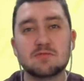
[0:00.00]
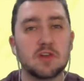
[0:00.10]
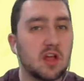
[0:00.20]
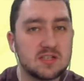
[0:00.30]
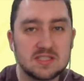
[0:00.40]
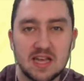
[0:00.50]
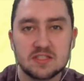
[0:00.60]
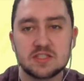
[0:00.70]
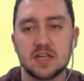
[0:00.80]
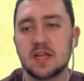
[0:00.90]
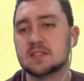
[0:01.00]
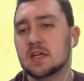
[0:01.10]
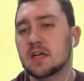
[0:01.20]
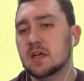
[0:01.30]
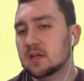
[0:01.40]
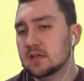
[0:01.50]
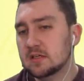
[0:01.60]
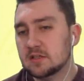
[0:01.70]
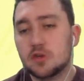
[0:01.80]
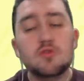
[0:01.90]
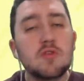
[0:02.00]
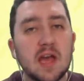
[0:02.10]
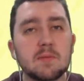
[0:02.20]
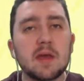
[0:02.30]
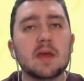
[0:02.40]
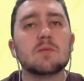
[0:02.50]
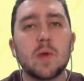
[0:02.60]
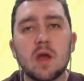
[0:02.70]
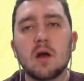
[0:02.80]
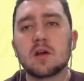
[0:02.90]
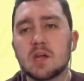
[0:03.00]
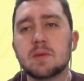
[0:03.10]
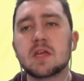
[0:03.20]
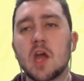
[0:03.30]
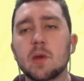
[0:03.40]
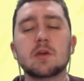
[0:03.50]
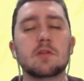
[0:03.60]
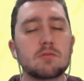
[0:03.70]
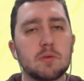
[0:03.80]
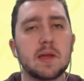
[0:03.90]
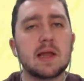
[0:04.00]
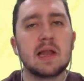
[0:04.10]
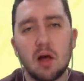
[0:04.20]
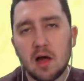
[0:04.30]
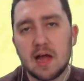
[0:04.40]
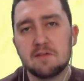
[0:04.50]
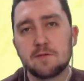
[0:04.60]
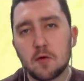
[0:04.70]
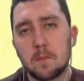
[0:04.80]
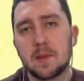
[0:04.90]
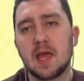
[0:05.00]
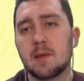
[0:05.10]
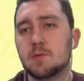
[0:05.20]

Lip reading: Renato Sanchez. You name it, we are going to be going through it live, 4 p.m.